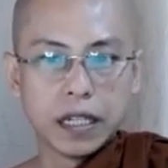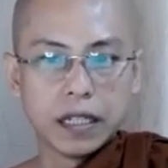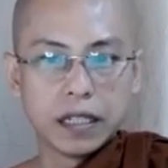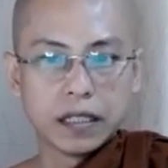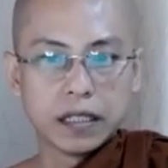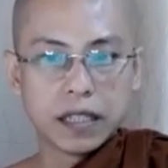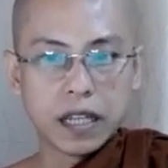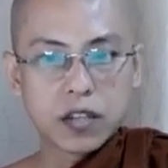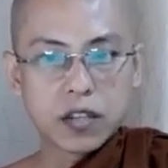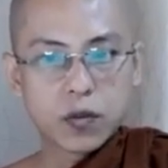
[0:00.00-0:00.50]

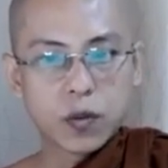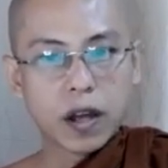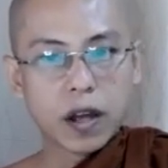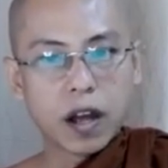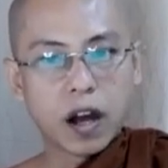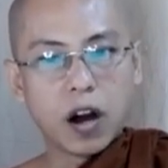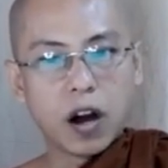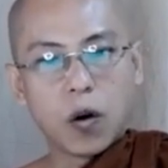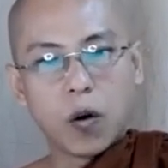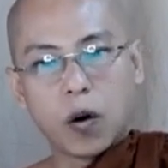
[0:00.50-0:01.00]
That's why
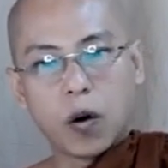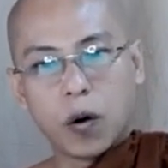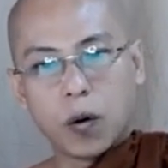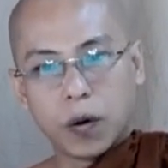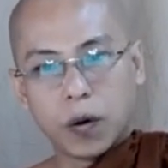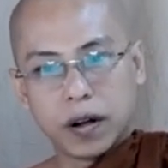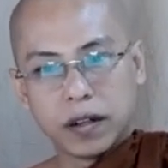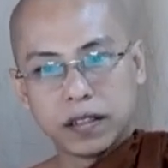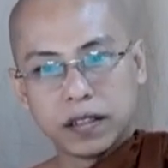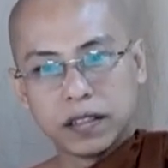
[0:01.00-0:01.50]

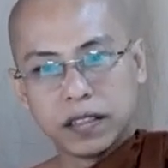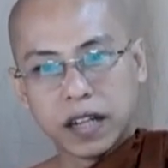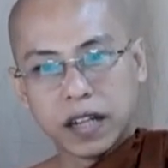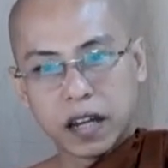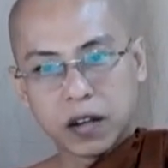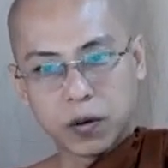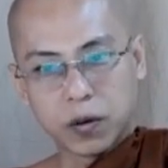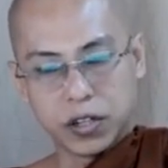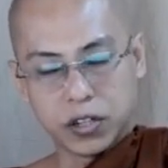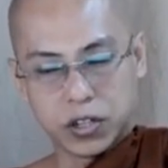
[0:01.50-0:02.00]
our
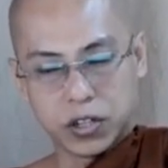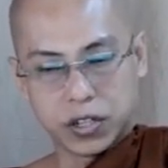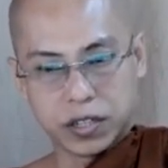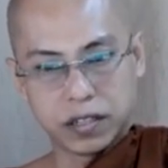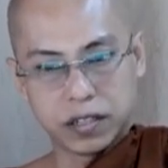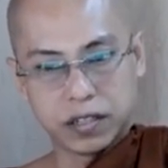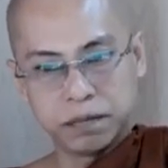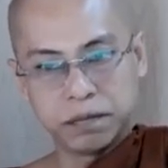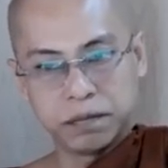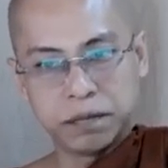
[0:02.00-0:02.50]
language,
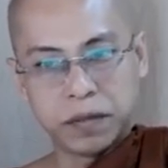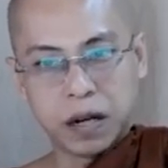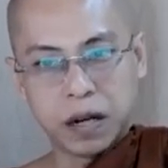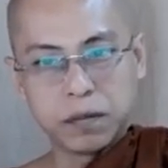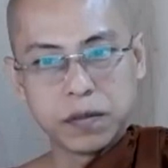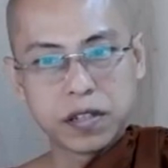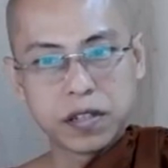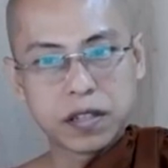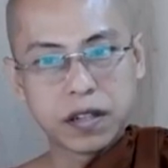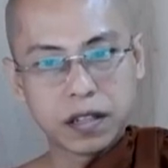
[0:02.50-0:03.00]

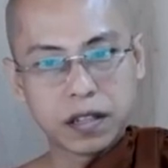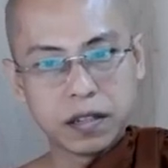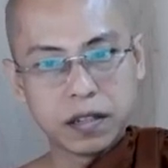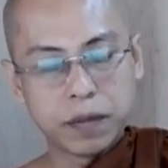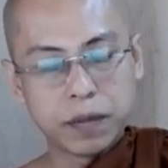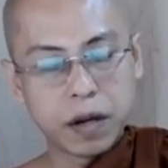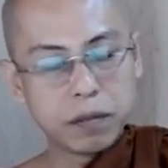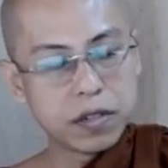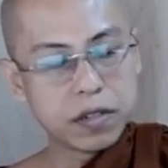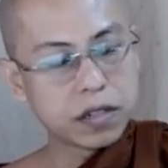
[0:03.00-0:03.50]
in
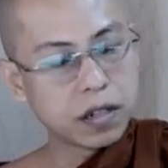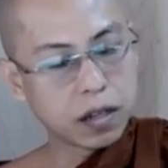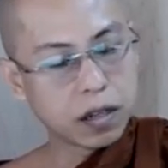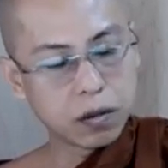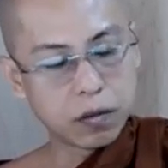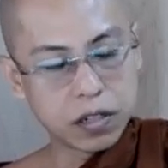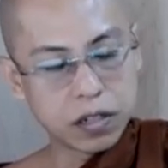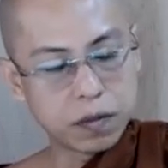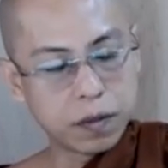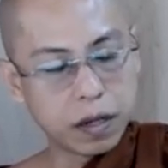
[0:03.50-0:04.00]
Burmese
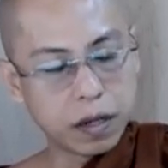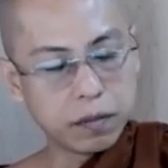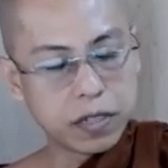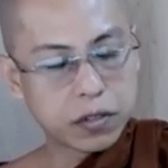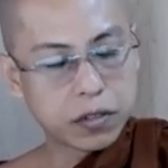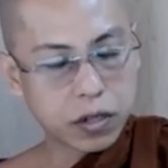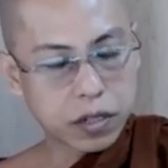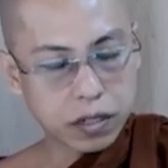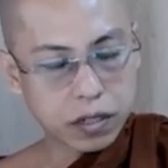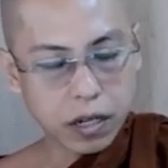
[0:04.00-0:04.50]
language,
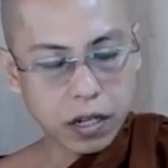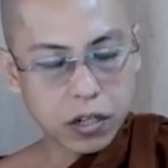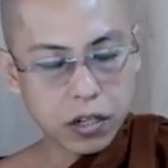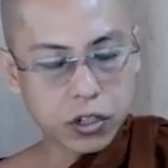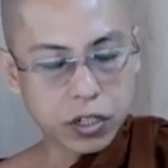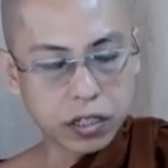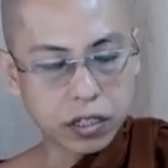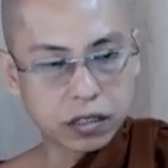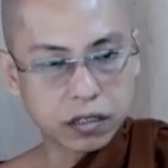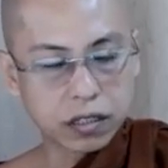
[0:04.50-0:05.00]
Burmese
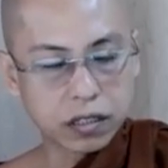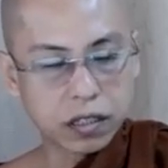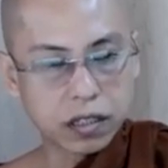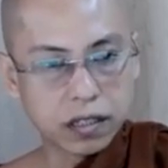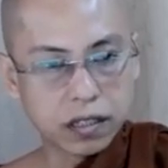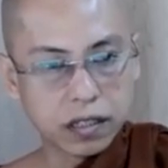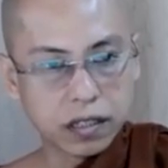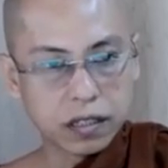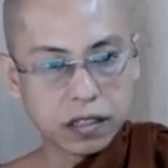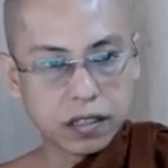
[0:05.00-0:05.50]
translation,
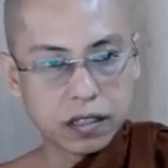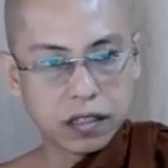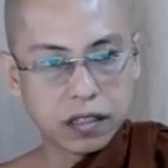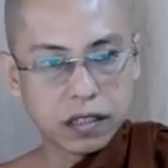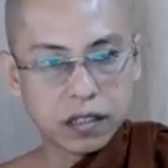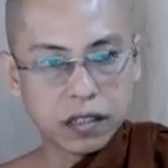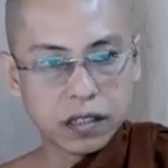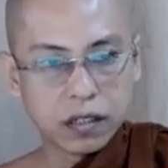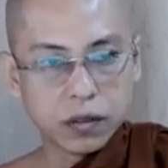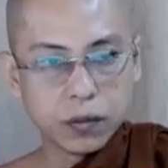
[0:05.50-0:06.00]

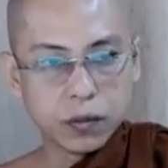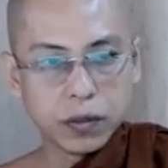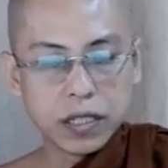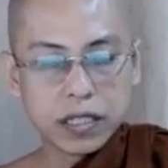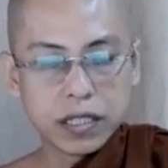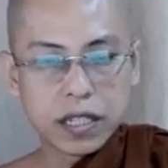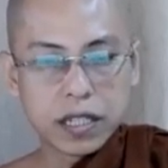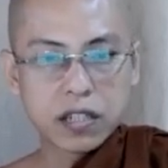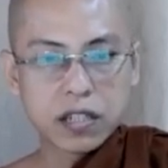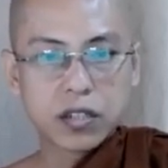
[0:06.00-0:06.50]
we
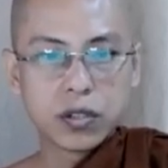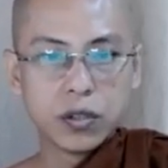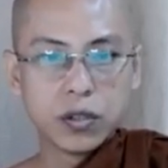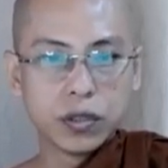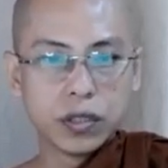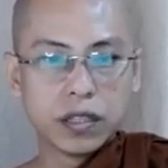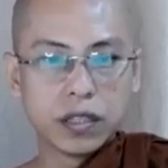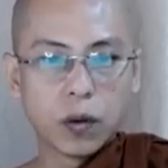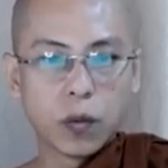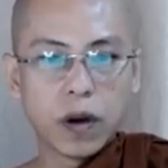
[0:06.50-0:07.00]
just
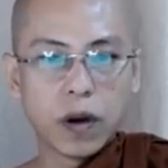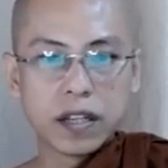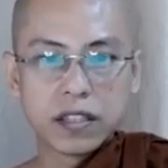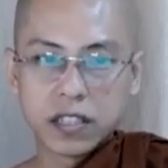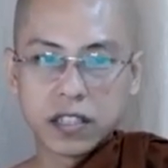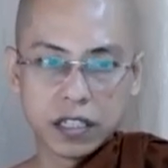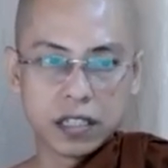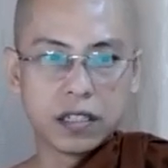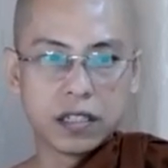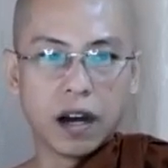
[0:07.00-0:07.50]
use the word
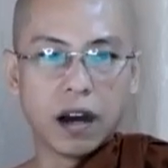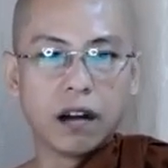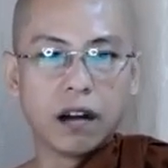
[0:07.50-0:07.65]
chitta.